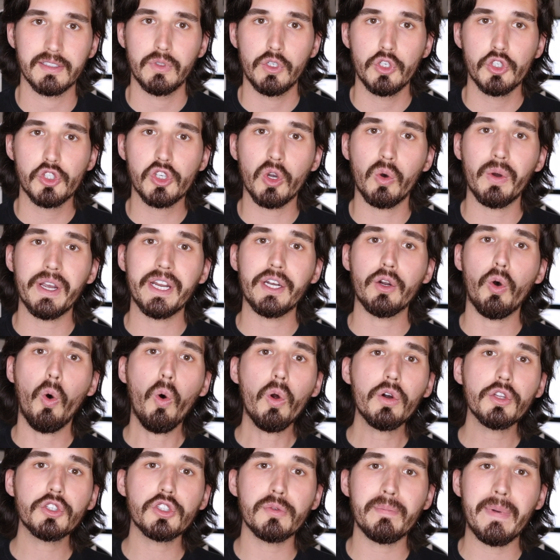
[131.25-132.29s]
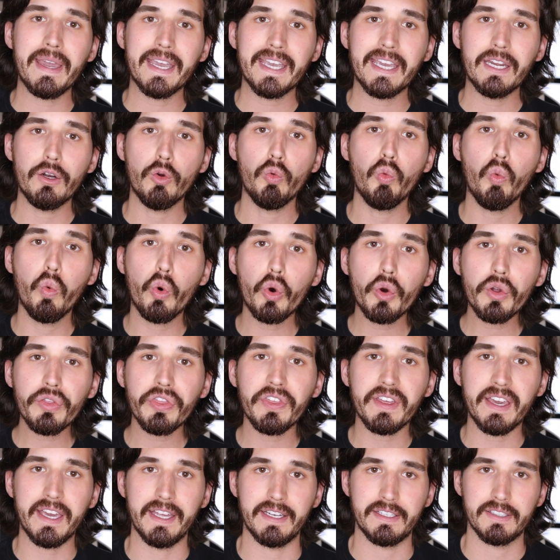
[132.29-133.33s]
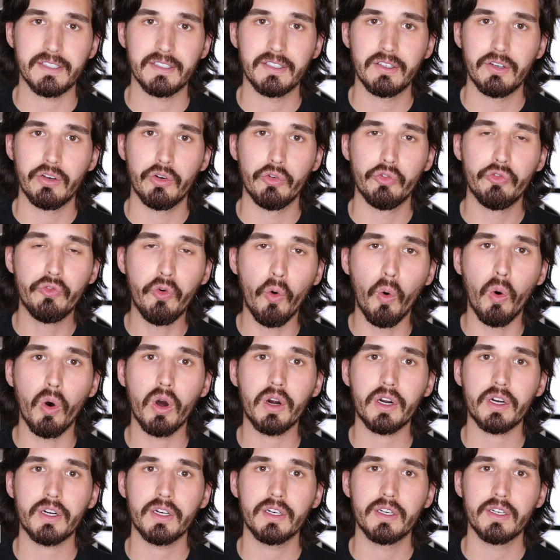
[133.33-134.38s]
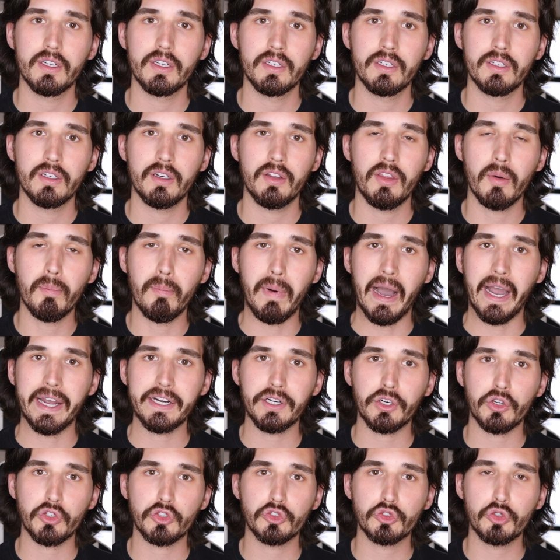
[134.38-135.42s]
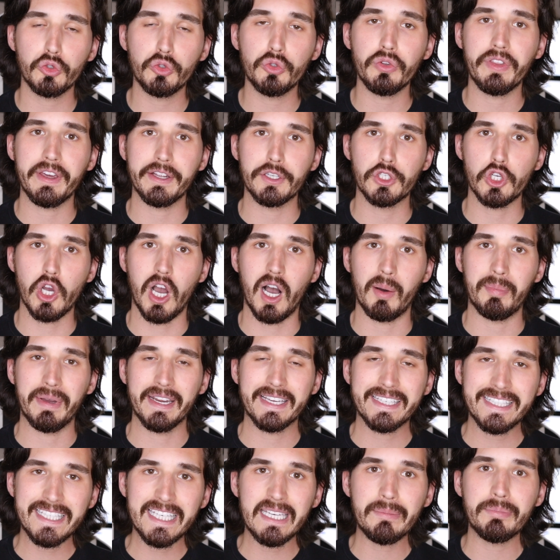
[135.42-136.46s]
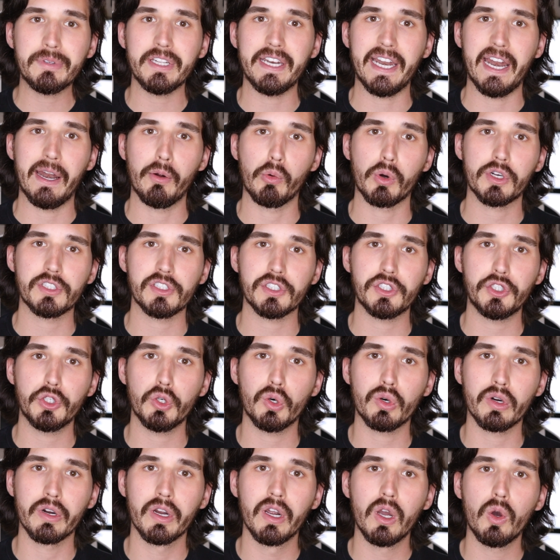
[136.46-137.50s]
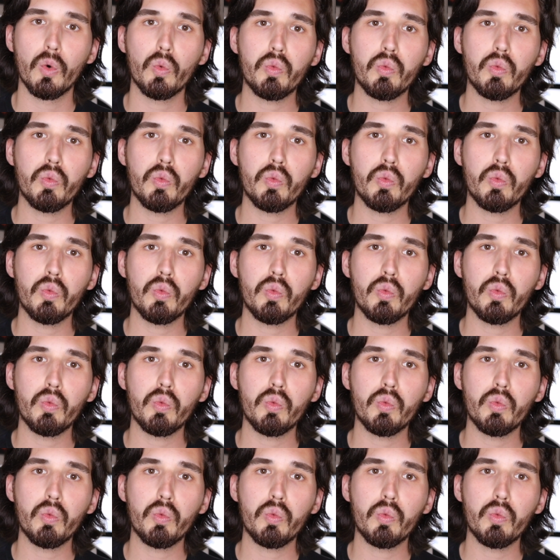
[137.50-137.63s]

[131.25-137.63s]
So in order to make it worth it for the miners to do their job and keep the network secure,